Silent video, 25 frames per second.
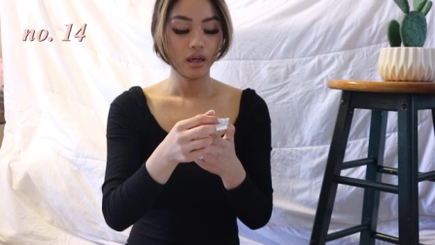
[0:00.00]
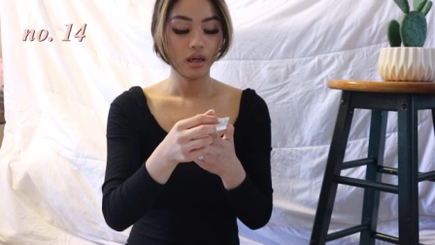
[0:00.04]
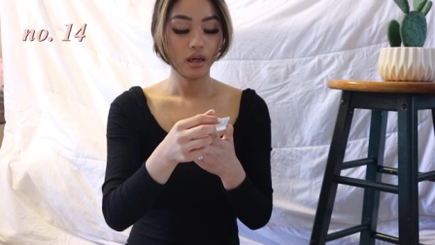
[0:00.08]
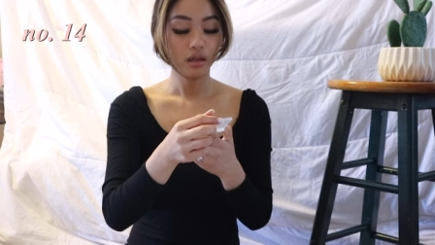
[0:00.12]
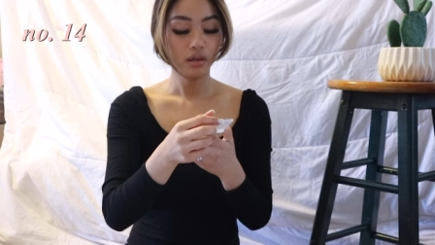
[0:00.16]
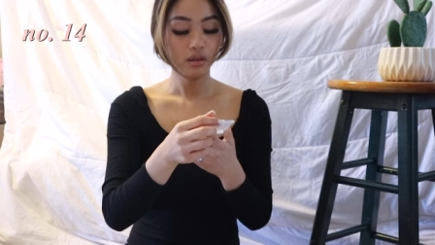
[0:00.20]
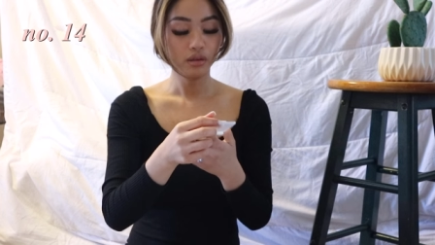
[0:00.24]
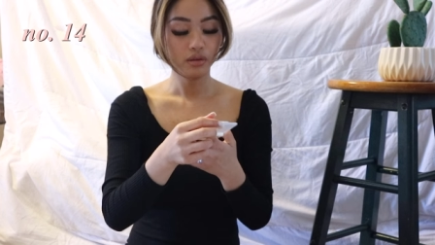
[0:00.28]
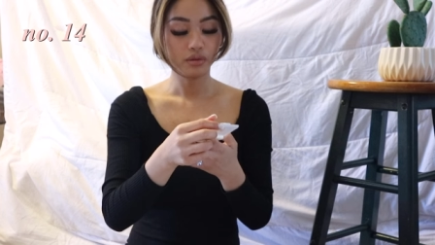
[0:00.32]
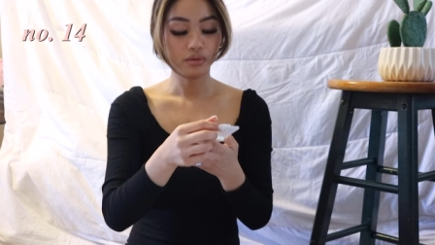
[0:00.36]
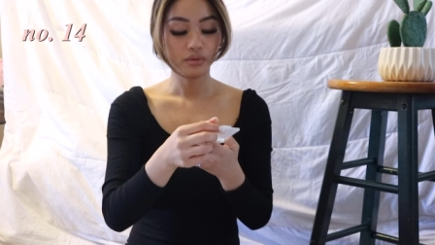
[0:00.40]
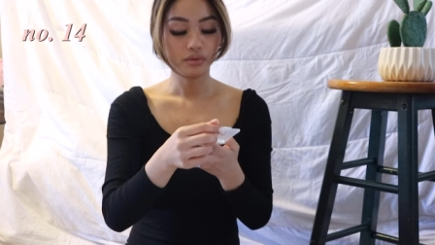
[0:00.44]

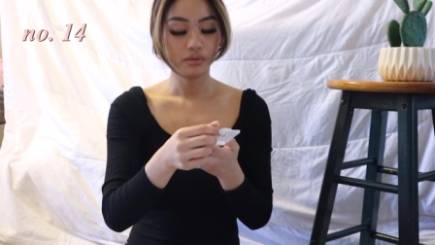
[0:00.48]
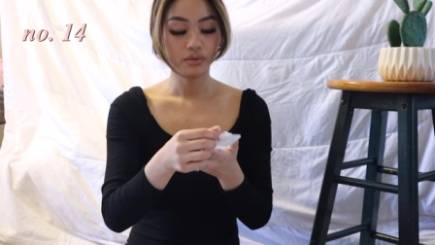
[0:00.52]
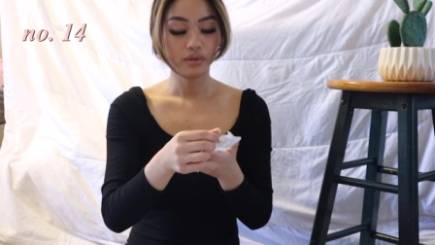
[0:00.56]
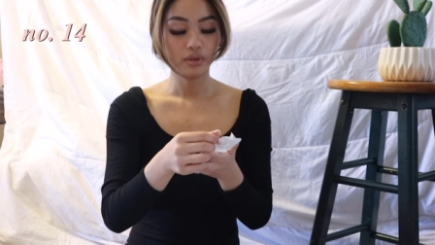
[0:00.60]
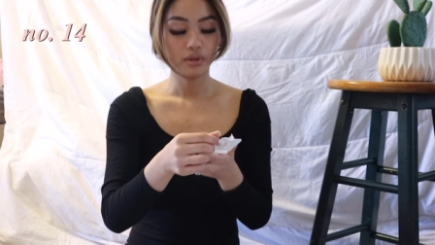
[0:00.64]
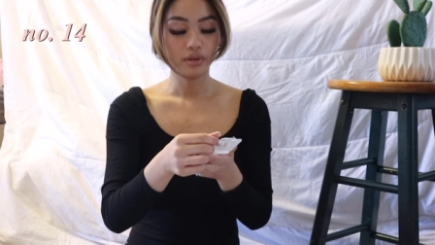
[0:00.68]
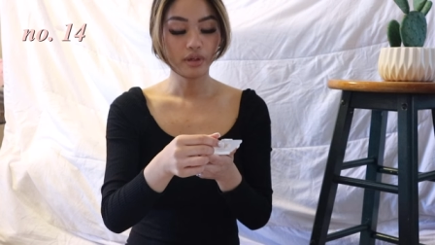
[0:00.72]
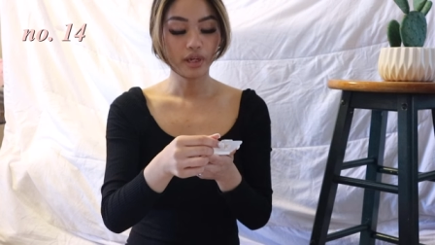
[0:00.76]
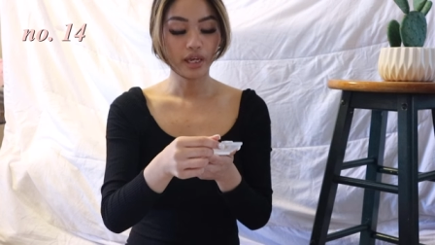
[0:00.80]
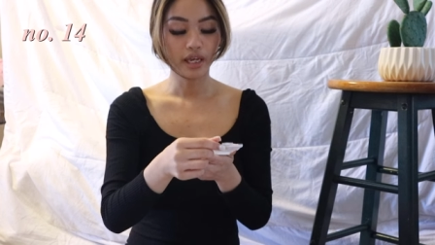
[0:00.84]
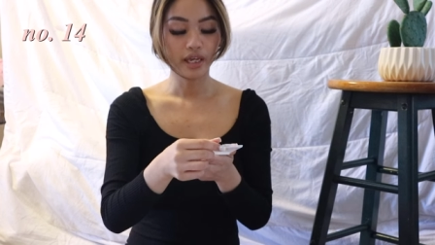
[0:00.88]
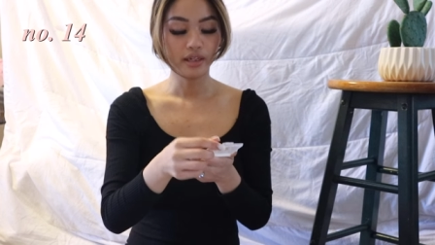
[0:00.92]
Oh,
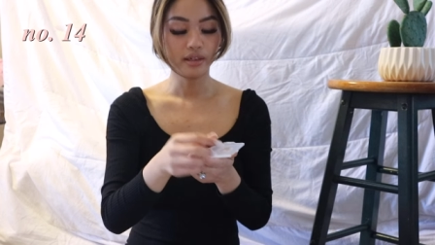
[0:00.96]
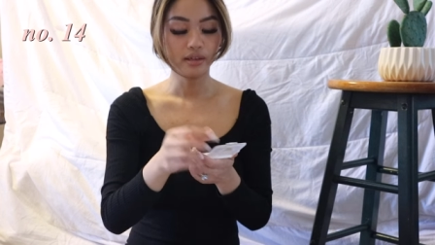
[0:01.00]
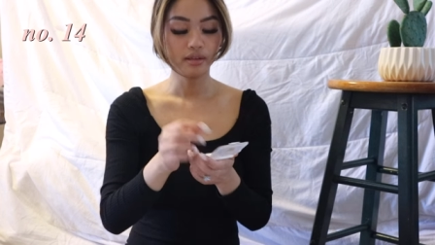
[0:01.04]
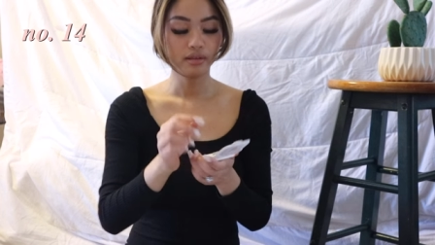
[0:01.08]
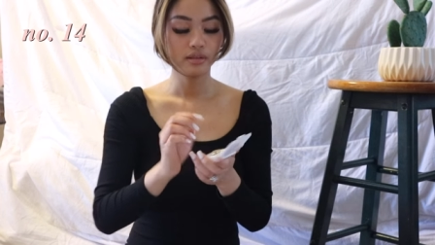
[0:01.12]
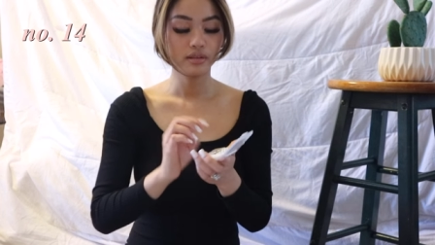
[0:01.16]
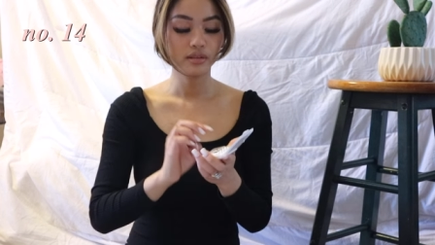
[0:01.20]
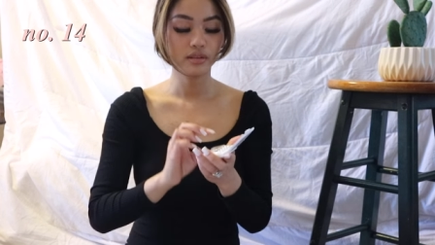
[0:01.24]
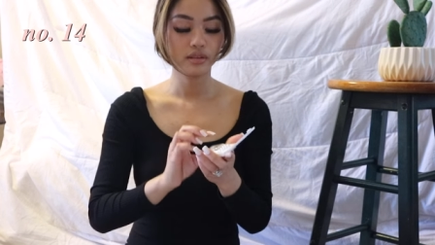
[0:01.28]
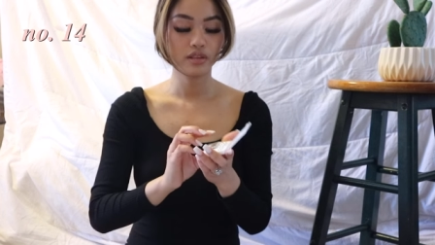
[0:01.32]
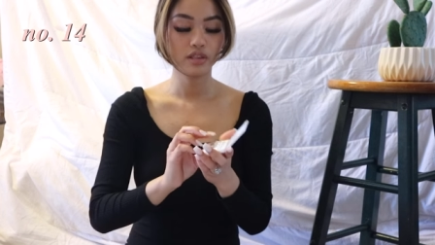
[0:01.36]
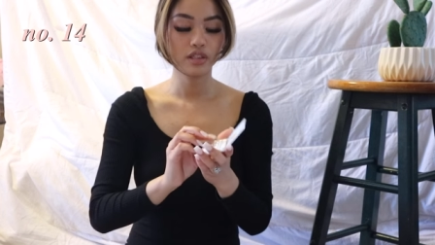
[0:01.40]
okay.
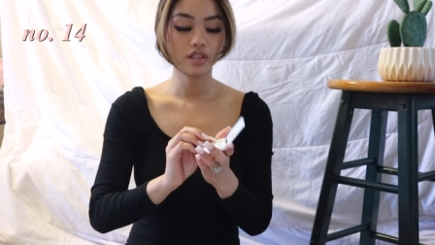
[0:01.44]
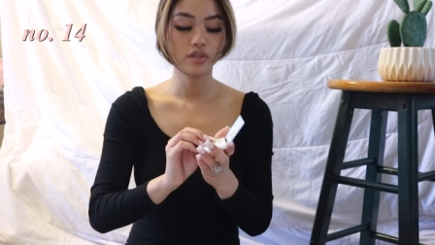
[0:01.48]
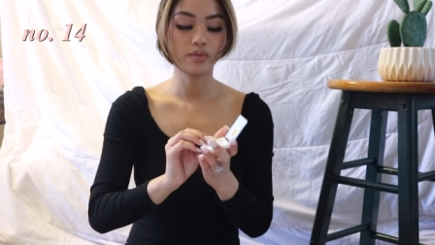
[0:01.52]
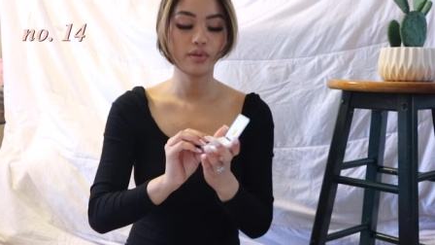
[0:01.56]
So this is